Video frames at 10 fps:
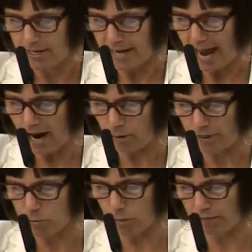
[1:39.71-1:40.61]
Now
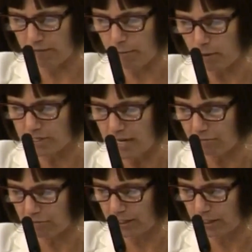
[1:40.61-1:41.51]
it's one of the most
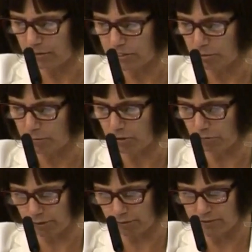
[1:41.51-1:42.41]
heavily used
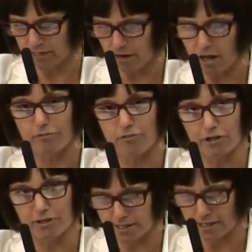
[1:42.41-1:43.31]
commuter routes in all of New
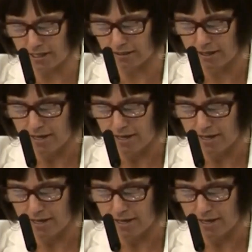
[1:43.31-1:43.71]
York City,